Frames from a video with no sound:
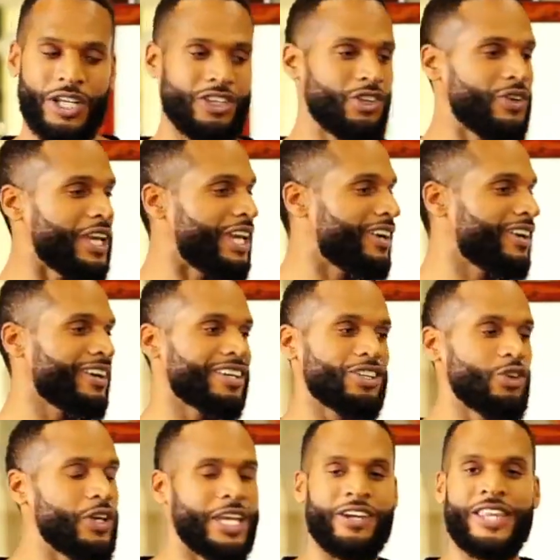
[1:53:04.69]
And you hear
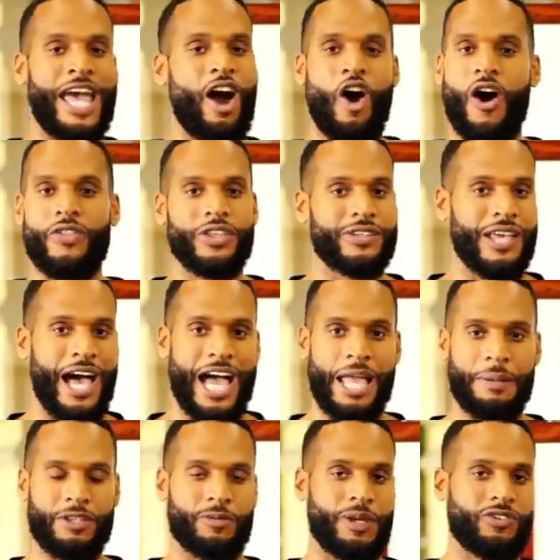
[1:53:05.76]
that all the
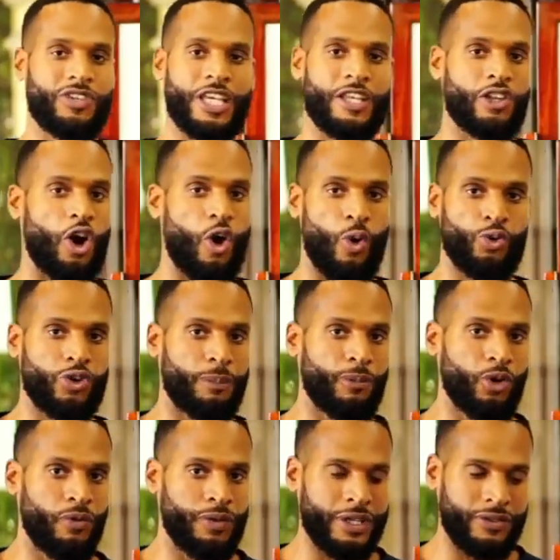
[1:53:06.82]
time, especially in the older
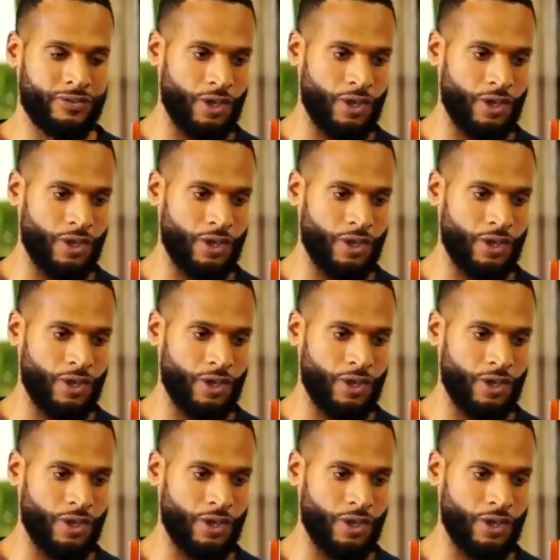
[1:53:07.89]
movies.